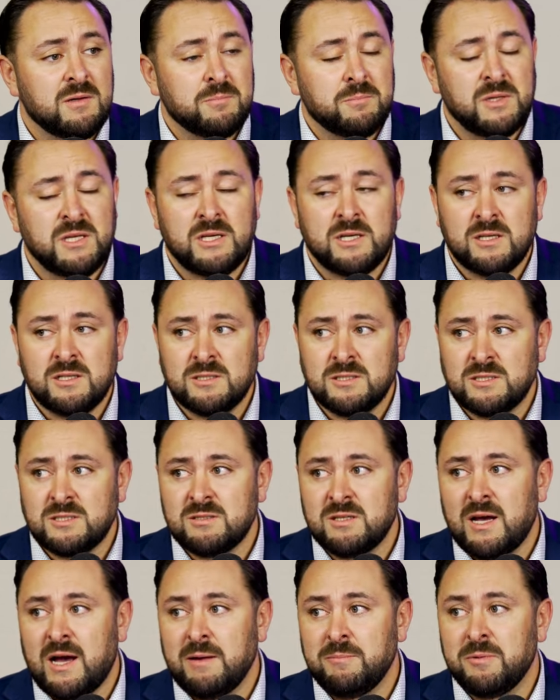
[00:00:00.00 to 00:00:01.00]

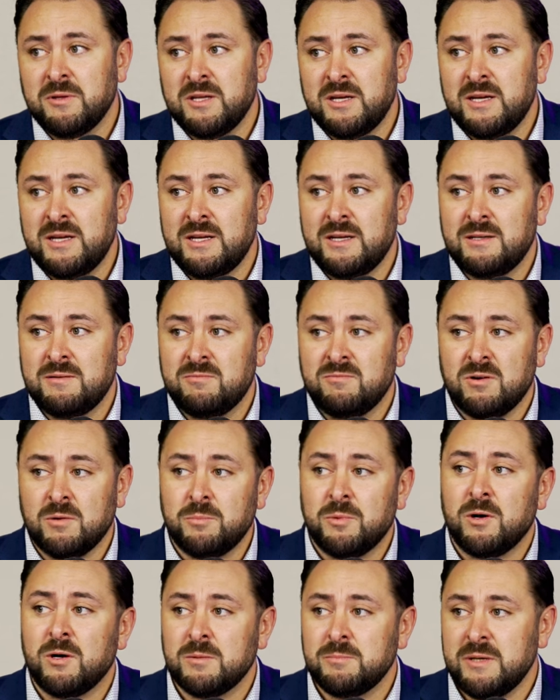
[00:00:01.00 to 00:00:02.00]
Because I played
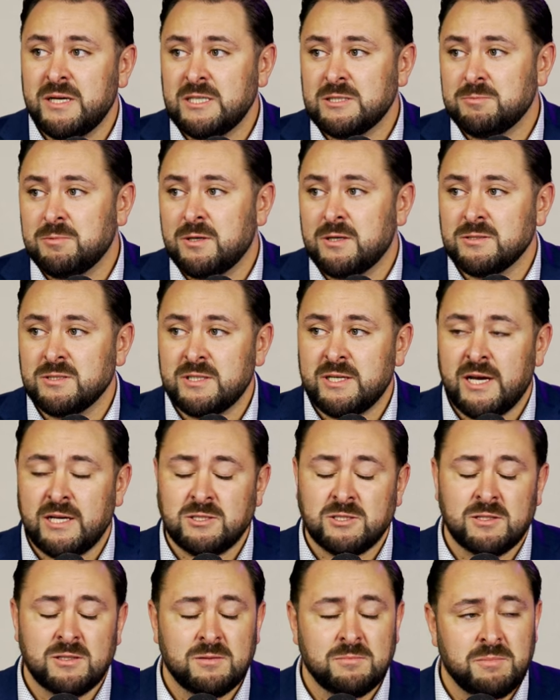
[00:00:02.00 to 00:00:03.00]
football and baseball. I was a
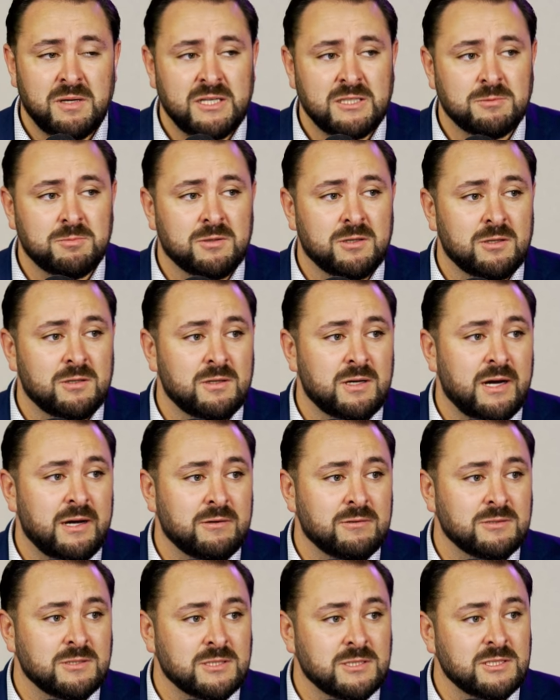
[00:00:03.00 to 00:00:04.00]
catcher in baseball. I
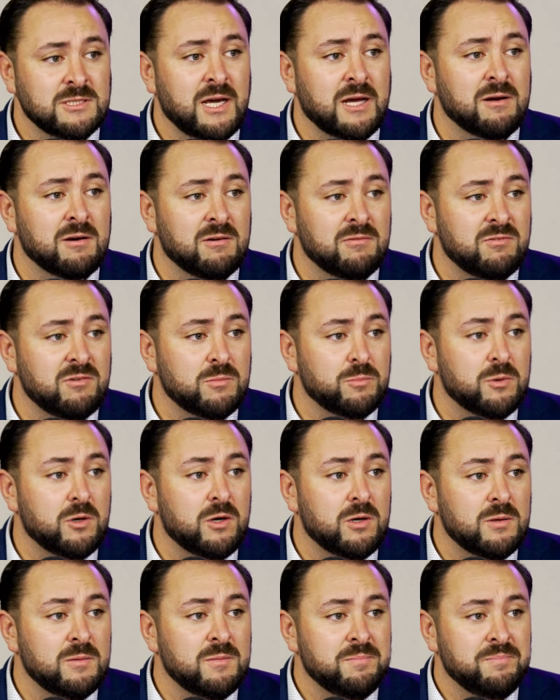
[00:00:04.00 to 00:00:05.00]
was a center in football.